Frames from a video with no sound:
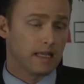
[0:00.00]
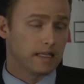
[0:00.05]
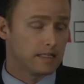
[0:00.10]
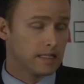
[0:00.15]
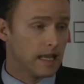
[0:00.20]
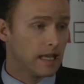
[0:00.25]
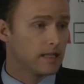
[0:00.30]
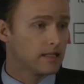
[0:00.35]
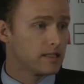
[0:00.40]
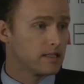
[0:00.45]
That's
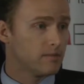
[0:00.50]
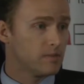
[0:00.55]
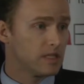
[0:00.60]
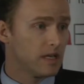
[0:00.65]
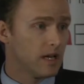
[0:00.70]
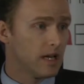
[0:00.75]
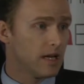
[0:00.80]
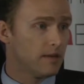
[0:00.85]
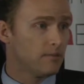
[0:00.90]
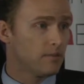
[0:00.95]
taken some
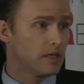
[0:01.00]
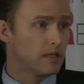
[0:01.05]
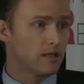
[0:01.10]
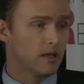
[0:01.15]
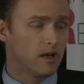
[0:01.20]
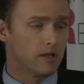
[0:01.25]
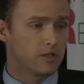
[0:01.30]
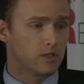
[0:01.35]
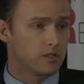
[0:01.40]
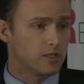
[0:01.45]
time, but
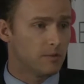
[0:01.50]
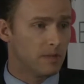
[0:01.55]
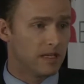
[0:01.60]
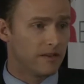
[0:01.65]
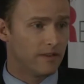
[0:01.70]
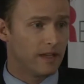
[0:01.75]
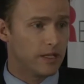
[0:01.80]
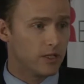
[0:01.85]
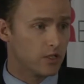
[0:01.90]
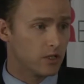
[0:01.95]
also some
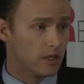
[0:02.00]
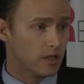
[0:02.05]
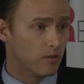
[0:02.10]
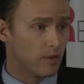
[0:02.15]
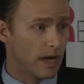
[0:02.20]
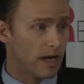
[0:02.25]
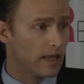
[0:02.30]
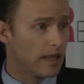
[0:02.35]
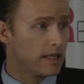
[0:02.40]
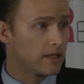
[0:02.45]
innovation on the
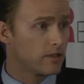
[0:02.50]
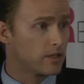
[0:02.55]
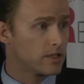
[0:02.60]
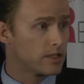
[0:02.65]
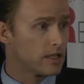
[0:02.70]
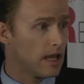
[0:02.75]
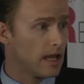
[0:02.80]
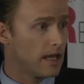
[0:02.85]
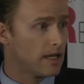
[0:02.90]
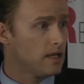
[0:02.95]
regulator
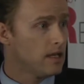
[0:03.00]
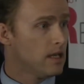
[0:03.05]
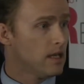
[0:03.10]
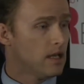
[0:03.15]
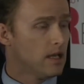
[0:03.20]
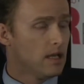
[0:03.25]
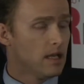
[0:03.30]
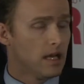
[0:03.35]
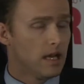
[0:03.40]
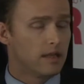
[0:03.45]
side,
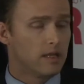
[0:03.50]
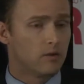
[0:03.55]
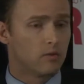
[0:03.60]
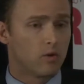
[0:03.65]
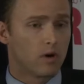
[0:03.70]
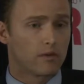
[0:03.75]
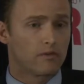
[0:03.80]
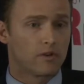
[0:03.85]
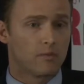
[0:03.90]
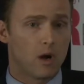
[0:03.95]
and then
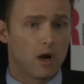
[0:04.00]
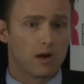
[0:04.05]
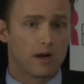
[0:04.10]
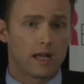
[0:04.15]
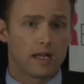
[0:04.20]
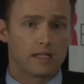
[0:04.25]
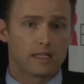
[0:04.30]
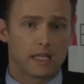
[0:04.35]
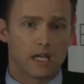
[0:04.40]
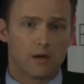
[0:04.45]
work from our
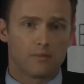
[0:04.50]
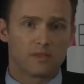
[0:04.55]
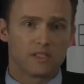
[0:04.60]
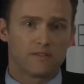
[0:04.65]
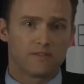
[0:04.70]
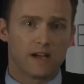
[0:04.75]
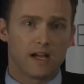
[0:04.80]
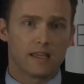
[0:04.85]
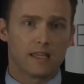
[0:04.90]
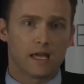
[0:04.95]
end to help
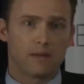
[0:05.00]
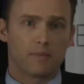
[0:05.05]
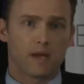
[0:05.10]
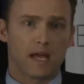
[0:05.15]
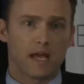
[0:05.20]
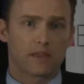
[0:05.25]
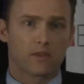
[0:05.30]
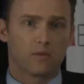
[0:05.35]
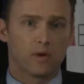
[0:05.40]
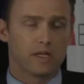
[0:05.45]
define that
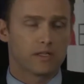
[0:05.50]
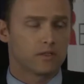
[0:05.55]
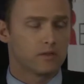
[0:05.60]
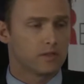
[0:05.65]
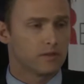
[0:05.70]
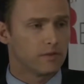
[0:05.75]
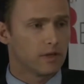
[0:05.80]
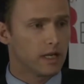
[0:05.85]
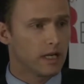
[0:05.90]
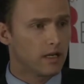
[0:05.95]
pathway. So
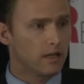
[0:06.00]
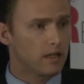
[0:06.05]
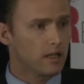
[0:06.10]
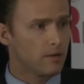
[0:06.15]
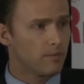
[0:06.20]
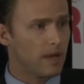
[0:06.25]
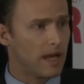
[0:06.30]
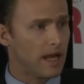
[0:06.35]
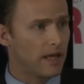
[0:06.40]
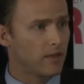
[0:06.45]
it's a very clear
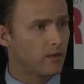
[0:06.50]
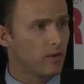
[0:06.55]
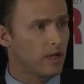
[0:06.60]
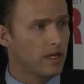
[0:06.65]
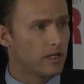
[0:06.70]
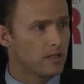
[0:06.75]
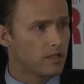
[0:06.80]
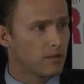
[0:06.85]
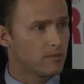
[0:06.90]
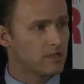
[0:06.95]
pathway
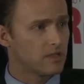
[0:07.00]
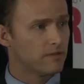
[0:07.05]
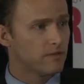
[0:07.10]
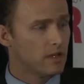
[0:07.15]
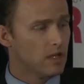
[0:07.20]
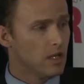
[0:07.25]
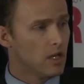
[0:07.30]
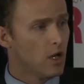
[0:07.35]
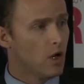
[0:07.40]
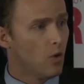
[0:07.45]
in terms of
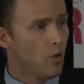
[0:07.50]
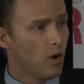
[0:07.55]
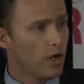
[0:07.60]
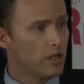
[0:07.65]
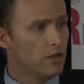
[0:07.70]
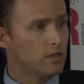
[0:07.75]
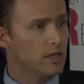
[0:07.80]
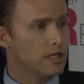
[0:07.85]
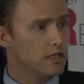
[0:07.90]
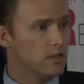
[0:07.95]
what
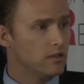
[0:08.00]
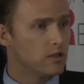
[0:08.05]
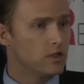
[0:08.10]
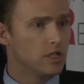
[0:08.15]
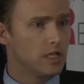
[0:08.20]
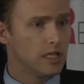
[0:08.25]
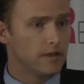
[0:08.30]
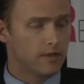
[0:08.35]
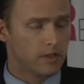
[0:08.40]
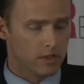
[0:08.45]
you need to
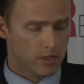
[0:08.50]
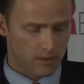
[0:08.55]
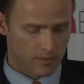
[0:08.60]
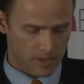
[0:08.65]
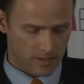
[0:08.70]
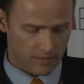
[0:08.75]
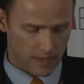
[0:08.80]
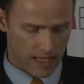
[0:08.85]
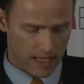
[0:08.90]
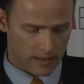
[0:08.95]
achieve in terms
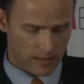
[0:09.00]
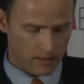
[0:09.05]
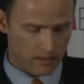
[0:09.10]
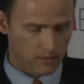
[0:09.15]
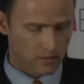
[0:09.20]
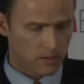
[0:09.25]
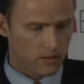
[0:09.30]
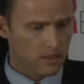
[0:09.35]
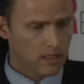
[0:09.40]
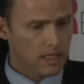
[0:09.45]
of
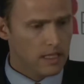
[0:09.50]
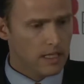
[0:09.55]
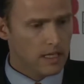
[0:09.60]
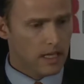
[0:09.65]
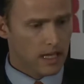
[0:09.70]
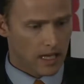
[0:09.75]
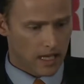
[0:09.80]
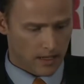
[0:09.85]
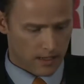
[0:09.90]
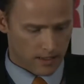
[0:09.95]
analytical
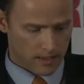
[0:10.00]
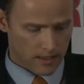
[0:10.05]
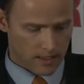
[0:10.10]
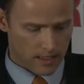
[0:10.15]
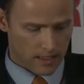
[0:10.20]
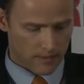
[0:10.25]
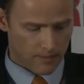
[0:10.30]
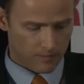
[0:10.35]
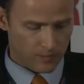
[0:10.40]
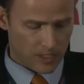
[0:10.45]

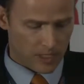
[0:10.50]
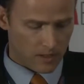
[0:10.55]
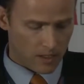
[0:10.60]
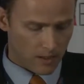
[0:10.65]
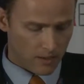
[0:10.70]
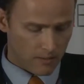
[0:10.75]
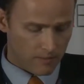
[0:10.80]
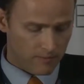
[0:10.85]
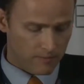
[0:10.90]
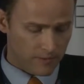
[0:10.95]

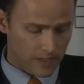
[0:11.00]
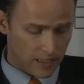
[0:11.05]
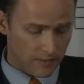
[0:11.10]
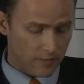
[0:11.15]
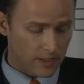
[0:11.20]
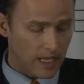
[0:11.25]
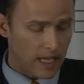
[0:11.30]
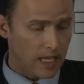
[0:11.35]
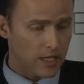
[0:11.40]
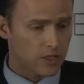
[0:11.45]

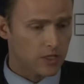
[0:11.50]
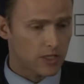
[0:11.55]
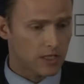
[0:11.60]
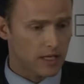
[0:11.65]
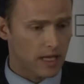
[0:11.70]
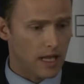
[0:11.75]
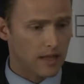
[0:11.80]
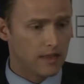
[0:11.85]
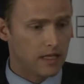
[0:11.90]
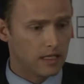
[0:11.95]
verification
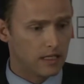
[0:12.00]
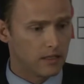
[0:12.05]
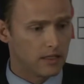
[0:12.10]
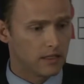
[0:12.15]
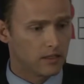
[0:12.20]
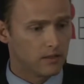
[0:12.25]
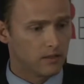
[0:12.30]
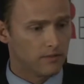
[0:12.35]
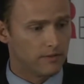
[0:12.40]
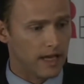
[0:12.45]
and then
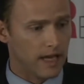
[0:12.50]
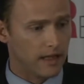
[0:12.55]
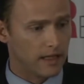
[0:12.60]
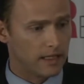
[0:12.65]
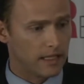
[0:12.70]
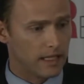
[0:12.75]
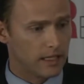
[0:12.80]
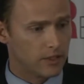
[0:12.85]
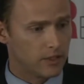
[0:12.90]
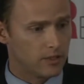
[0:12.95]
clinical
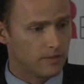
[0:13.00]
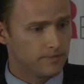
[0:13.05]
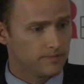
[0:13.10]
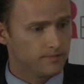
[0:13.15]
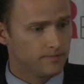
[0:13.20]
validation.